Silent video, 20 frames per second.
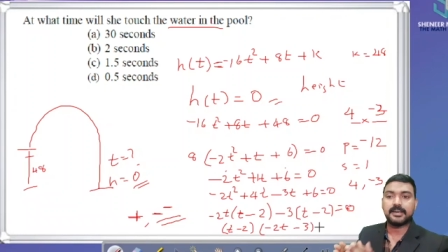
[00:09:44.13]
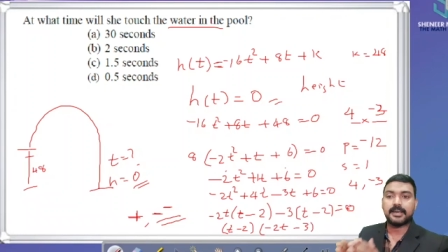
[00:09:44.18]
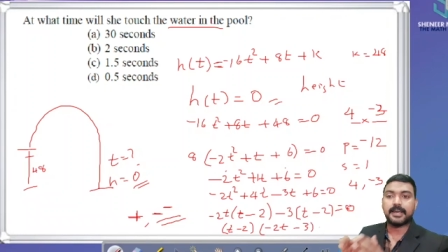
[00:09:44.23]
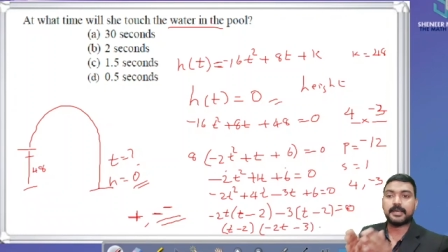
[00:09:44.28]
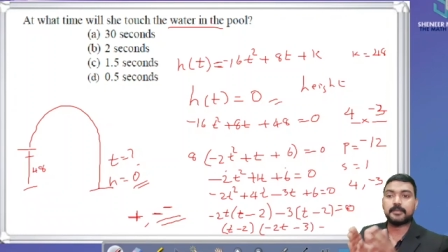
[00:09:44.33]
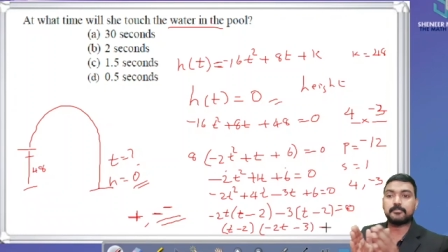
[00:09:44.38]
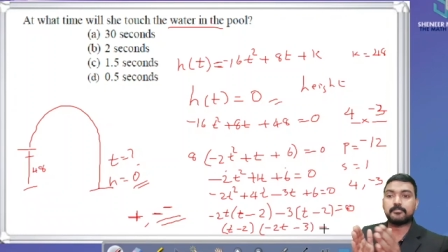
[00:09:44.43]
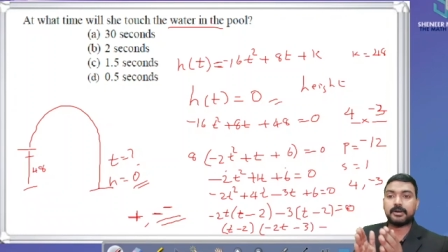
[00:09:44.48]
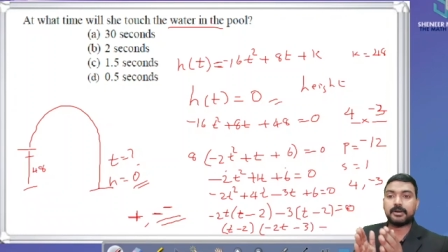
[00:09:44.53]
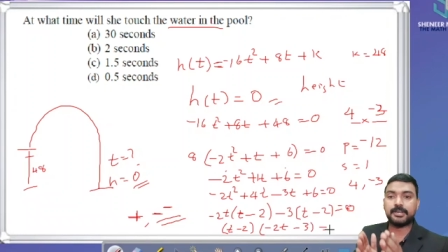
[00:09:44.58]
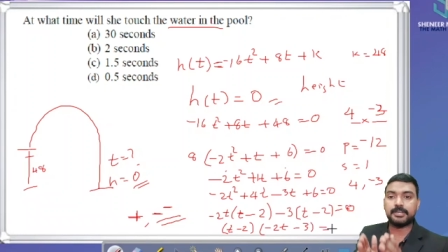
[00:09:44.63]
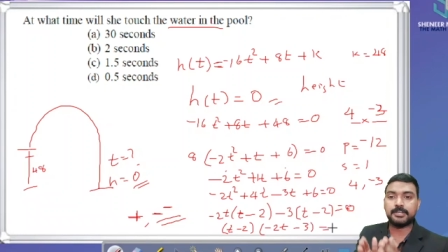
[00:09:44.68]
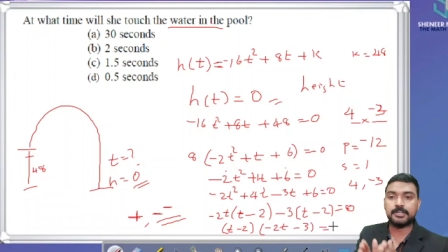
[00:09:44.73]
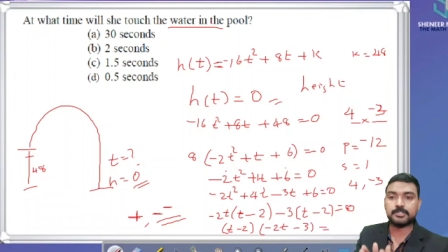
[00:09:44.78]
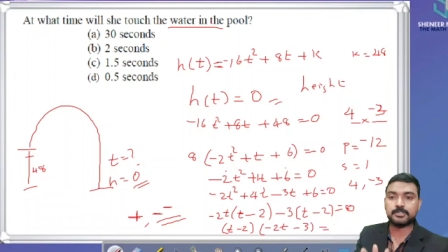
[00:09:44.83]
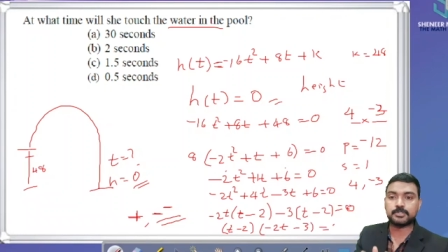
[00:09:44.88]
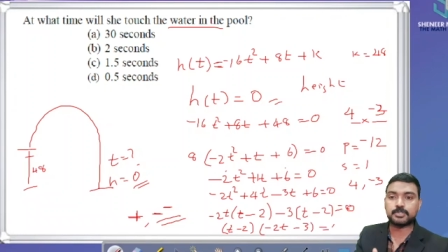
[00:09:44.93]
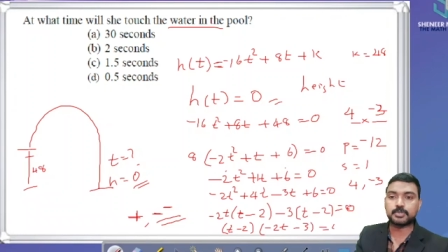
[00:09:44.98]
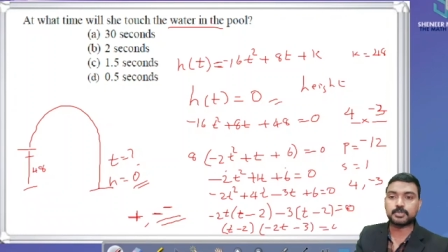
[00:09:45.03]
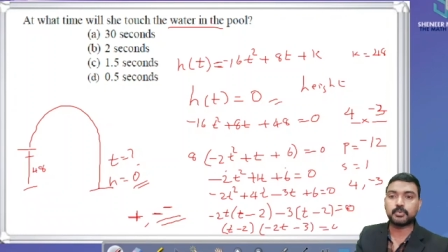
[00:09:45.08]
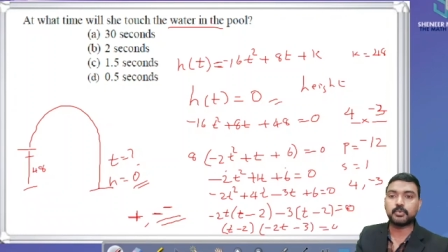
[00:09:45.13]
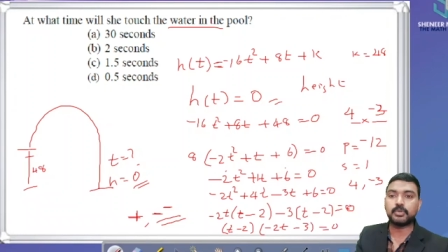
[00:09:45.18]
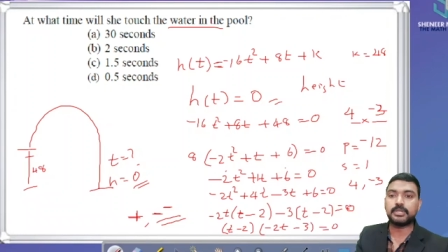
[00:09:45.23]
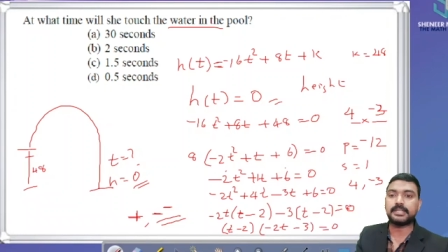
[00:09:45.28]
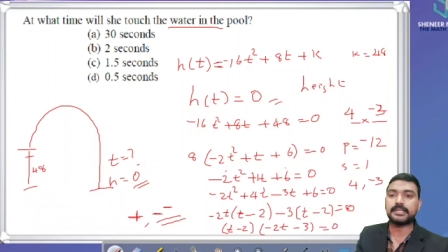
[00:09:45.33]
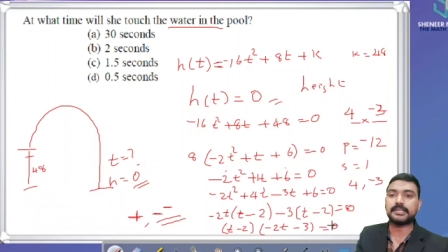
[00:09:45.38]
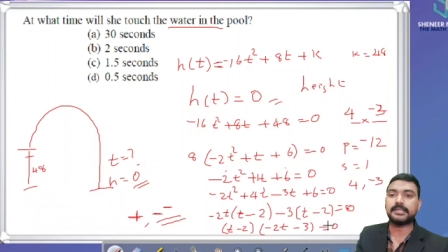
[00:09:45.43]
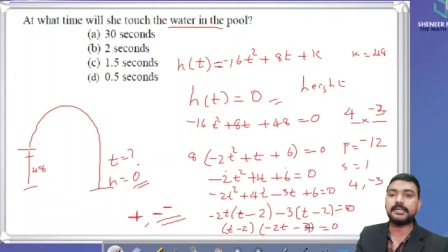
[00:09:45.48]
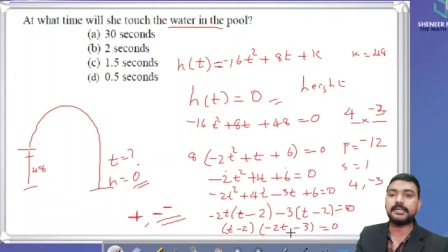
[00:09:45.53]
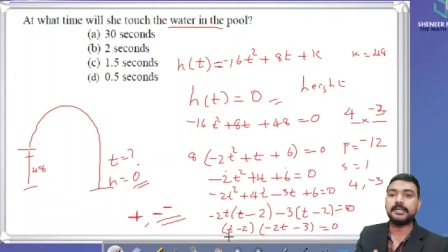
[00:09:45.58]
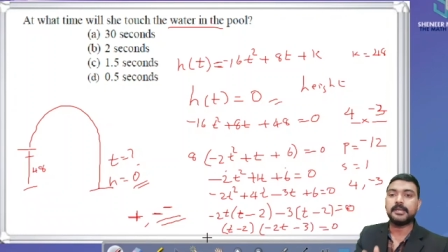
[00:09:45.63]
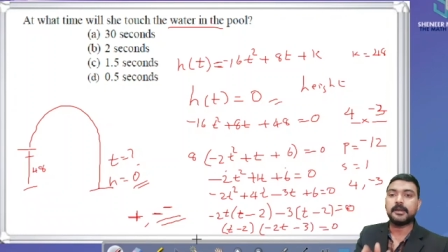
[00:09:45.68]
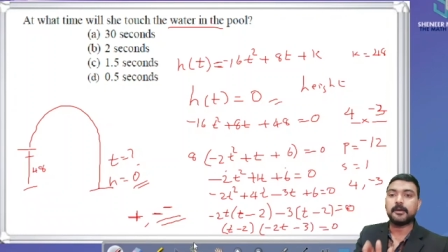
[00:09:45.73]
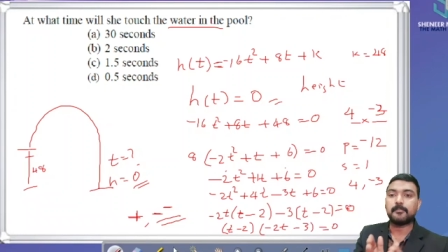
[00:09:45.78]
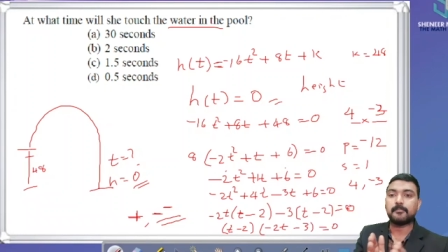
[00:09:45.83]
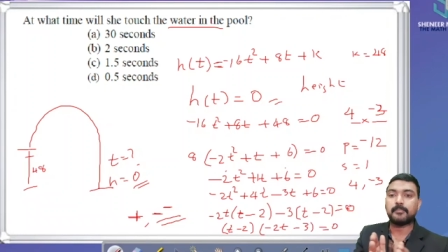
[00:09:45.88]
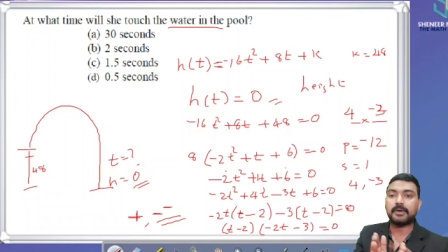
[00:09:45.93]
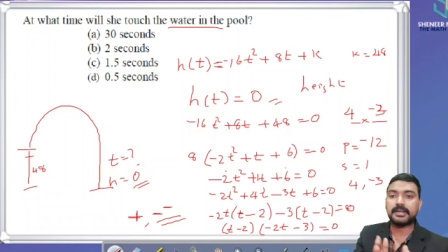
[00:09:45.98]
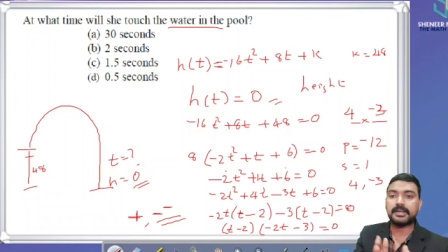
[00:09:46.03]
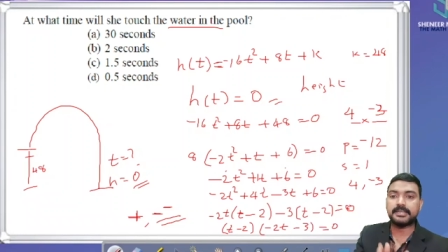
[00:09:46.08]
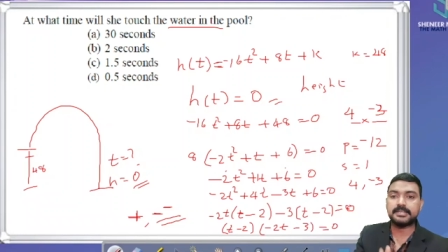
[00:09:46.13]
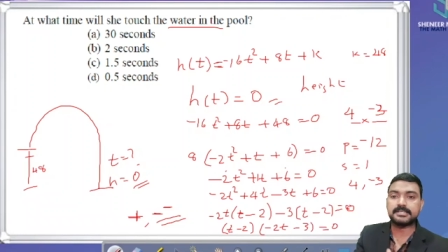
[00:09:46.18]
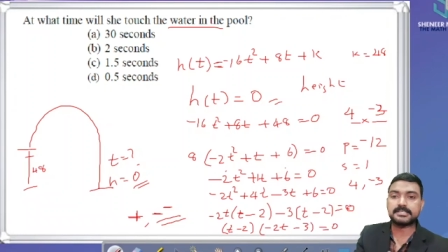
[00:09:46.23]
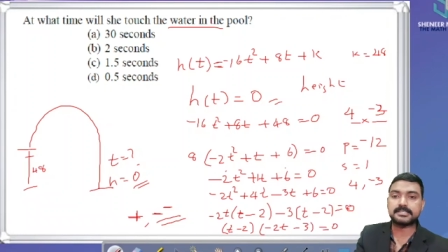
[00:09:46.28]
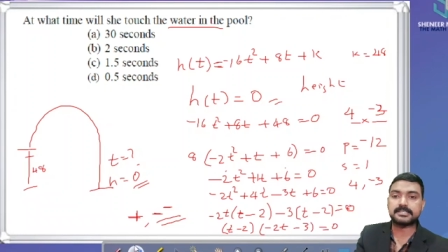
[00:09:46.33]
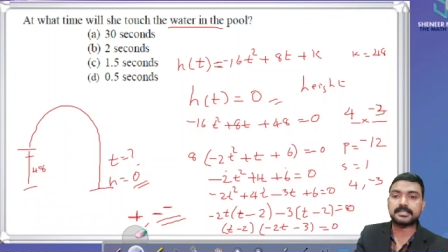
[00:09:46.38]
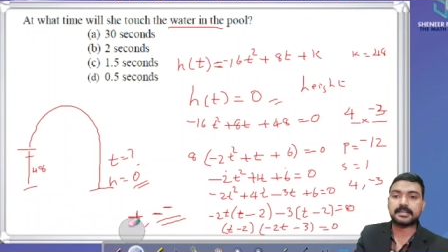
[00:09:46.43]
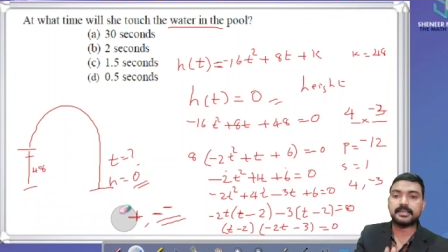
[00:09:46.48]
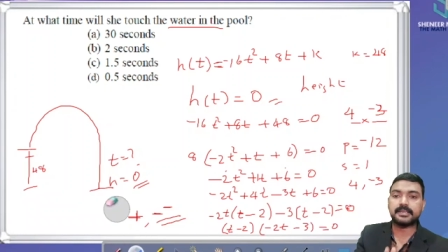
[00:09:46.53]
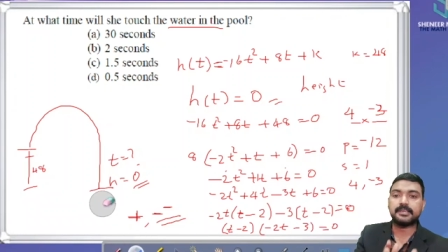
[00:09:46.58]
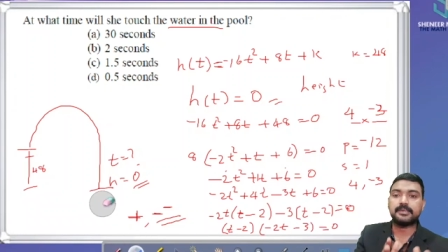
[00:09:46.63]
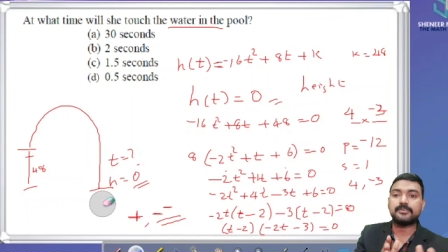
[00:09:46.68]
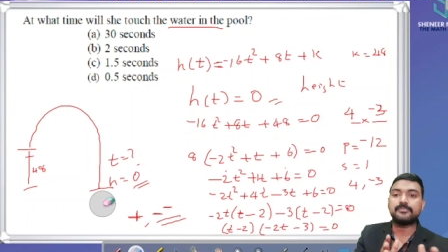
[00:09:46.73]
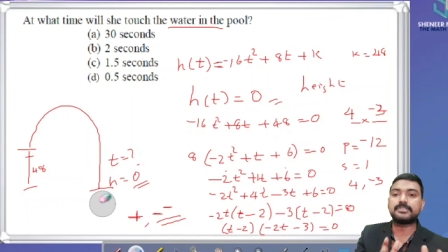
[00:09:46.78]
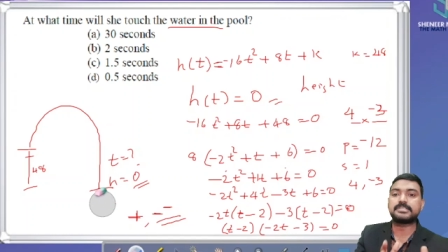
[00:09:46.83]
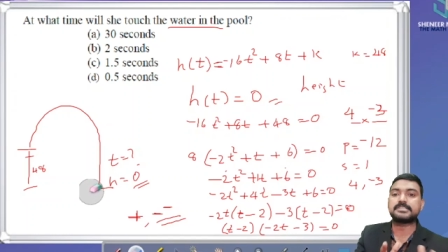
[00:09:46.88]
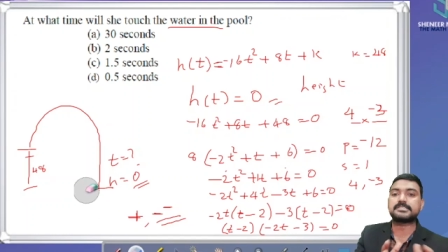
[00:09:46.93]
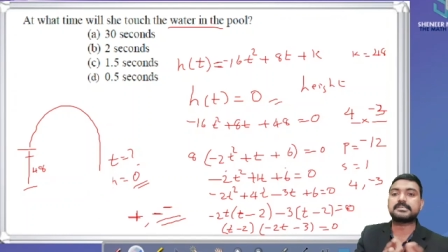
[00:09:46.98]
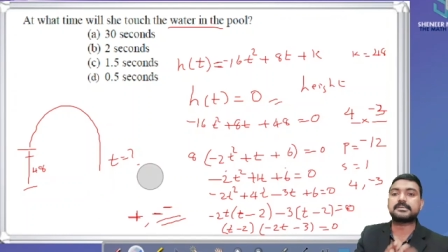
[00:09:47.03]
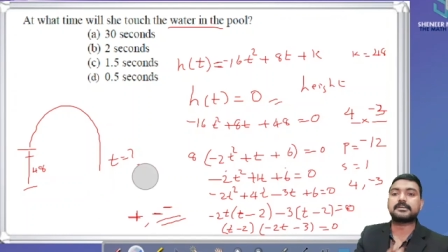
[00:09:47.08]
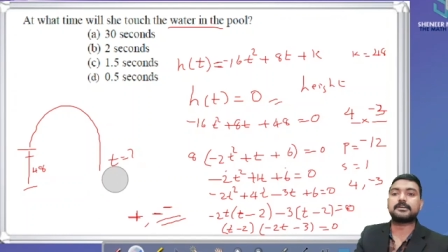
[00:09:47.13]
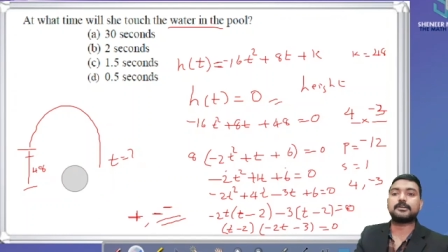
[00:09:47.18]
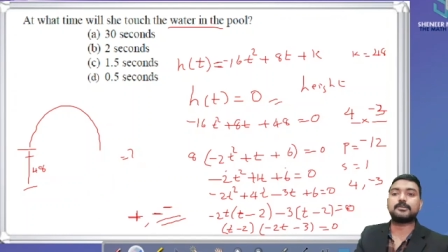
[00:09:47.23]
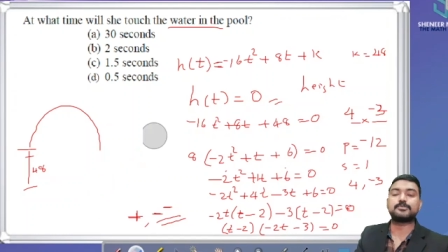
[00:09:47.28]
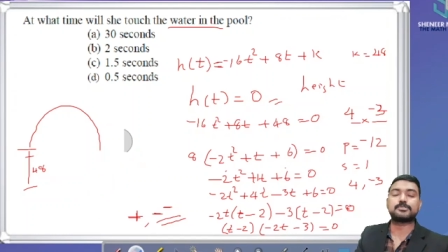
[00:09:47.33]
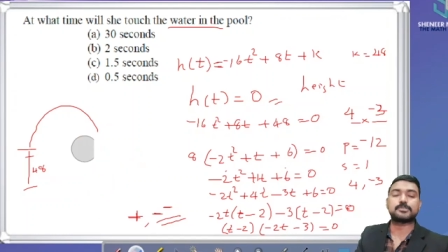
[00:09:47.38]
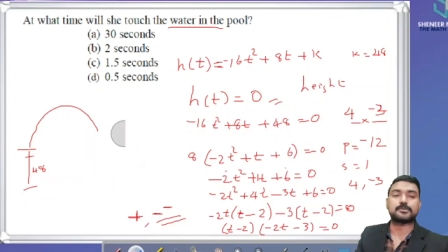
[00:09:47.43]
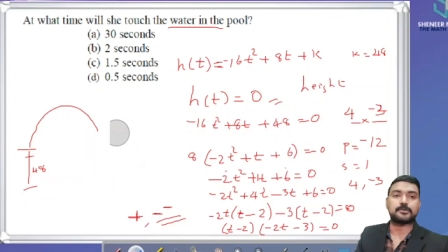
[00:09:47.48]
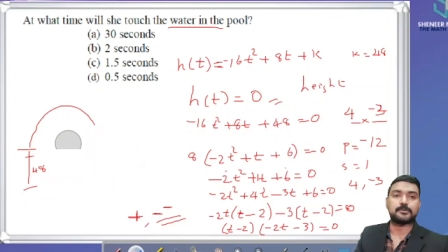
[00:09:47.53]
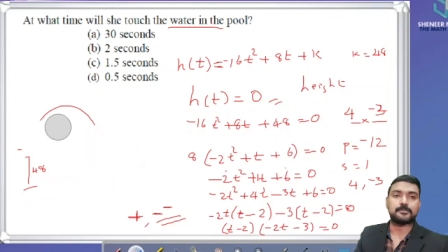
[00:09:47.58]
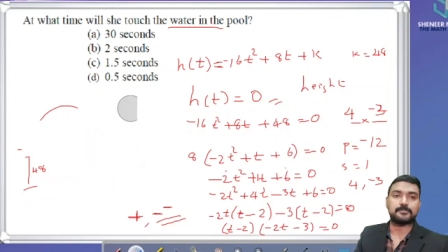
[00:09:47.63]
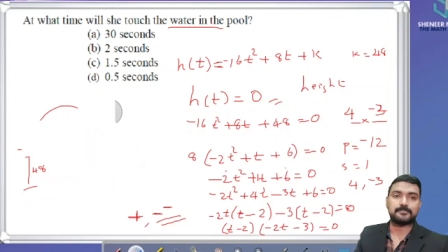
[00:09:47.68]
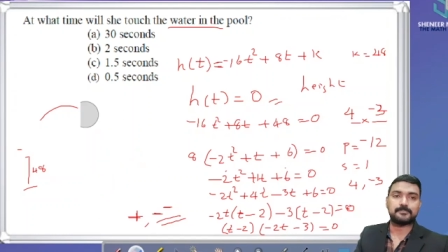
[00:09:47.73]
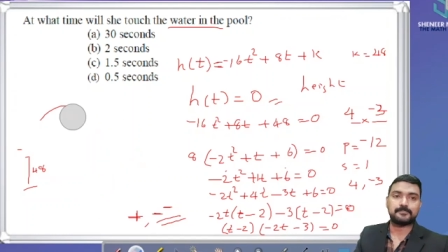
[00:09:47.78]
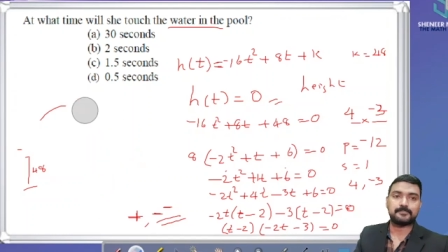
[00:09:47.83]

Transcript: and minus 2t minus 3 which is equal to 0.